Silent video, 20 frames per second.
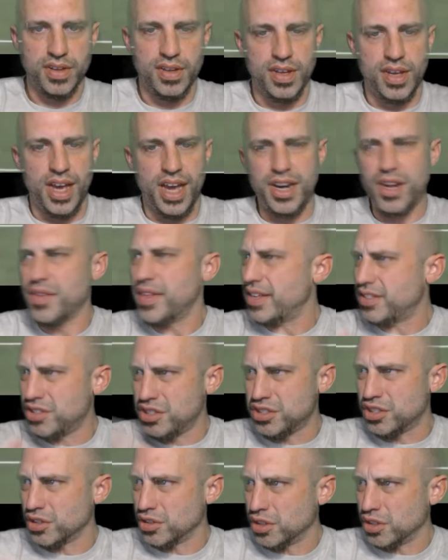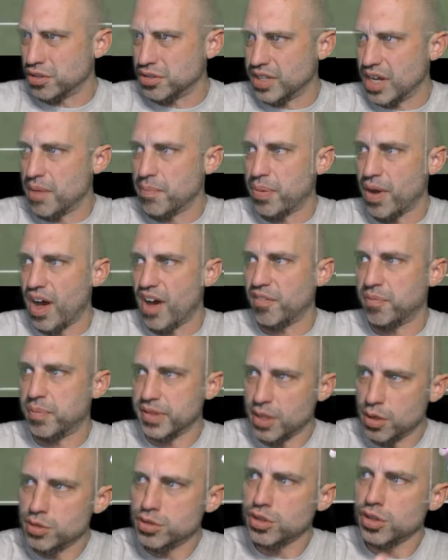I know that's just a little dump off, but
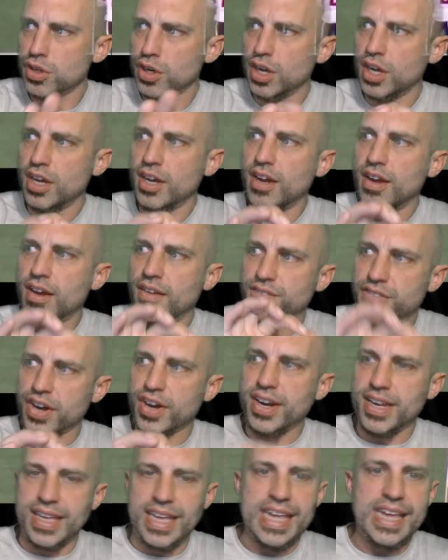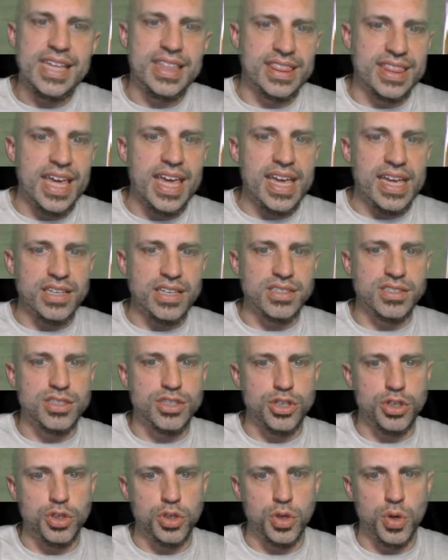those are very key things
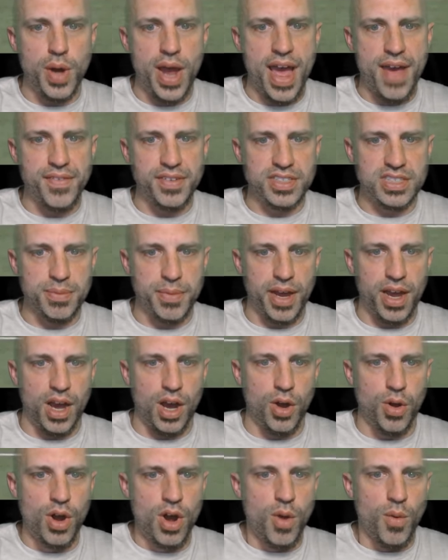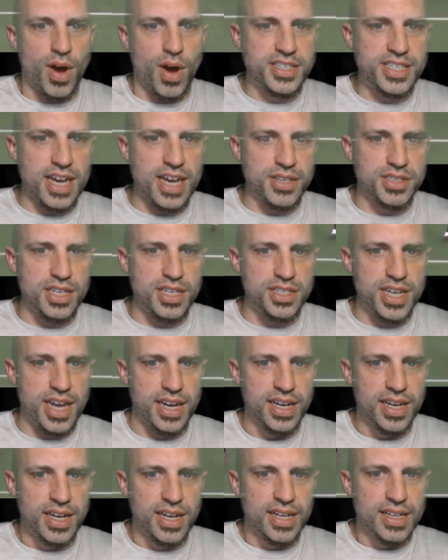to having somebody. Watch out, CJ.
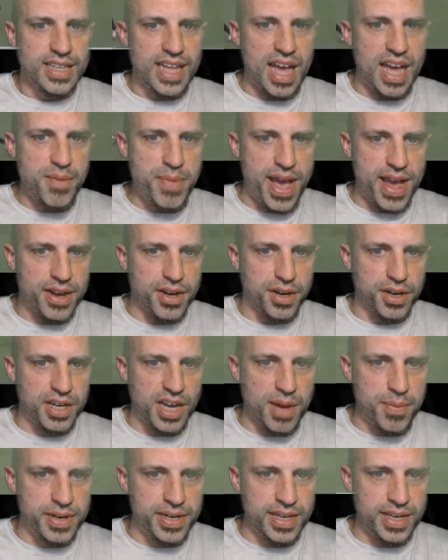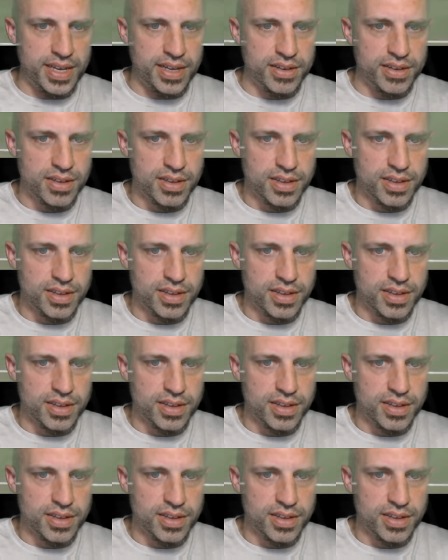Linebacker coming in.